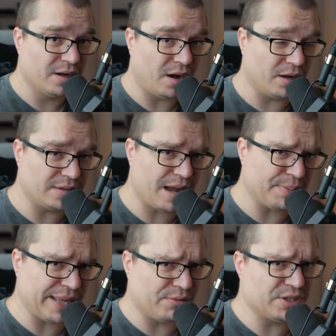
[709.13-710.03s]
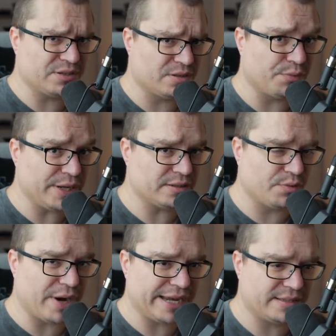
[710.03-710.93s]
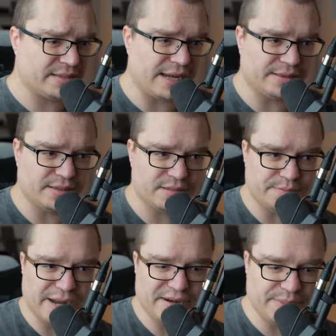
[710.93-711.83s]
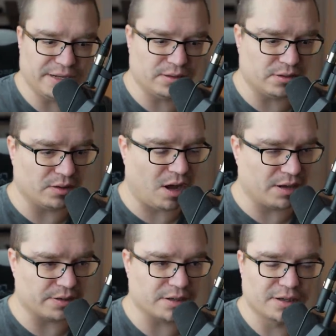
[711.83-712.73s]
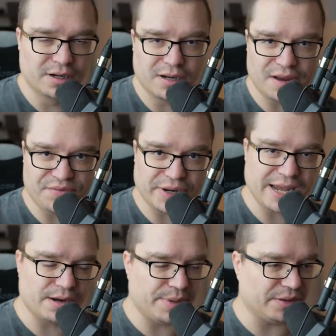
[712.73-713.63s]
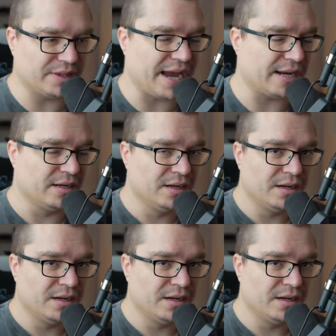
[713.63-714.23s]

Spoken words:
on top of that, which is the reason why his sentence might have been a little longer. I forget about that.